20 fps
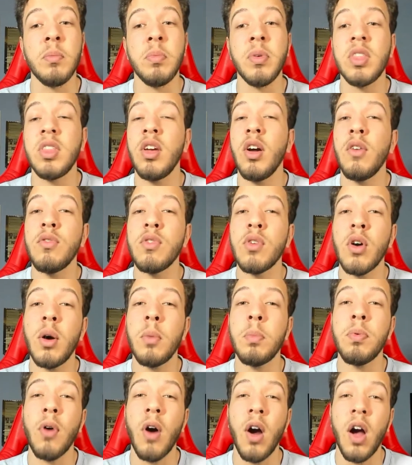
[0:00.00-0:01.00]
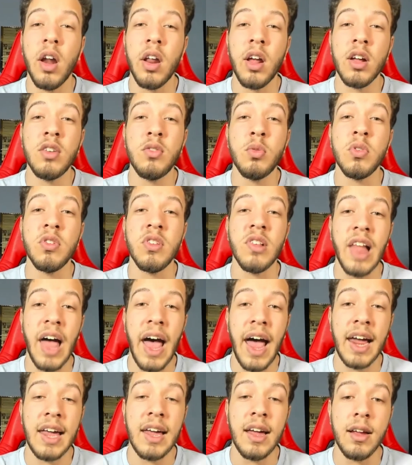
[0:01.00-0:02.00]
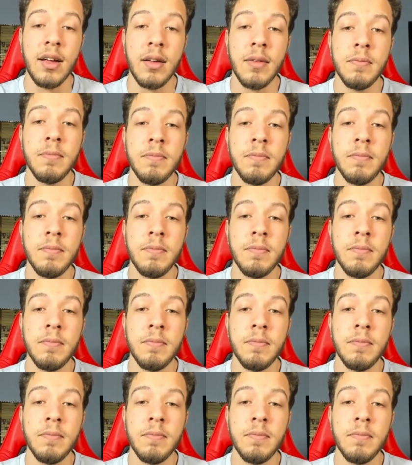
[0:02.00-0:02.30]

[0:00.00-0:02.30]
but the overall product was lacking.